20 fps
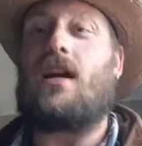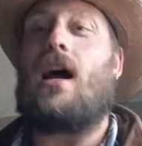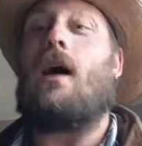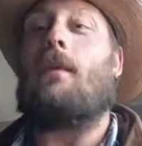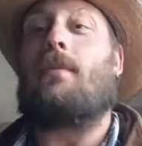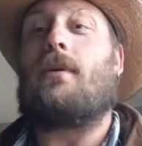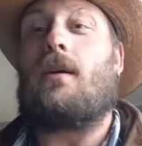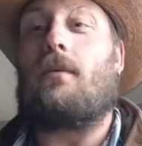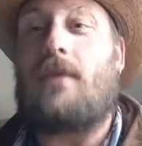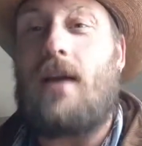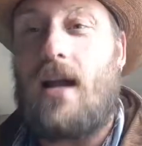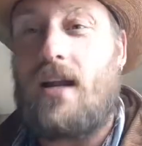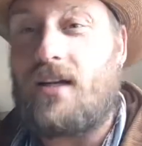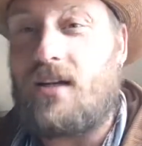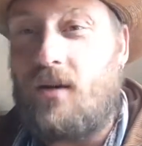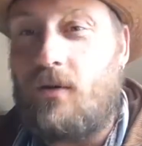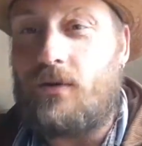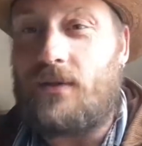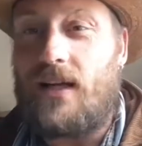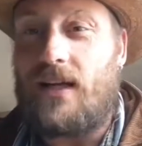topic. I'm kind of
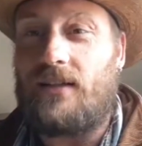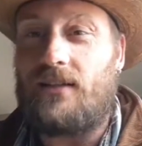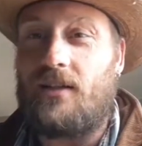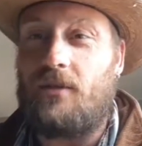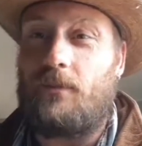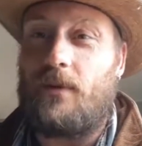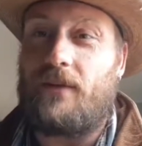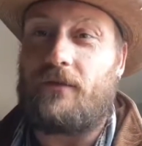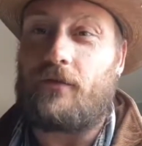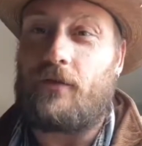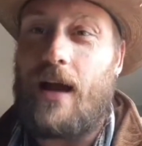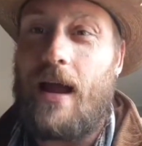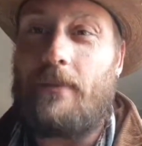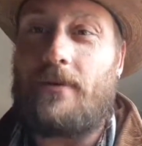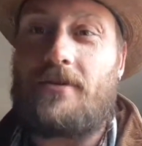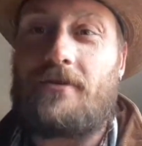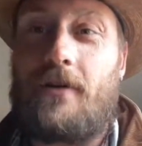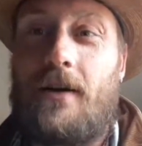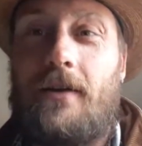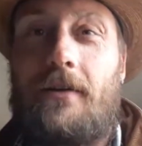going down a little bit of a
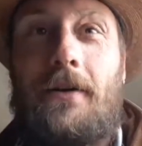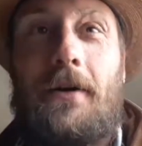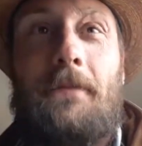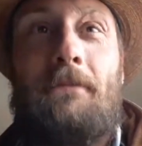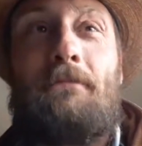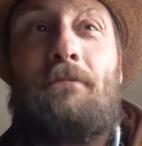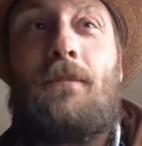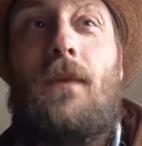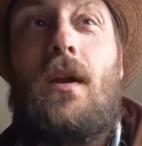rabbit trail here.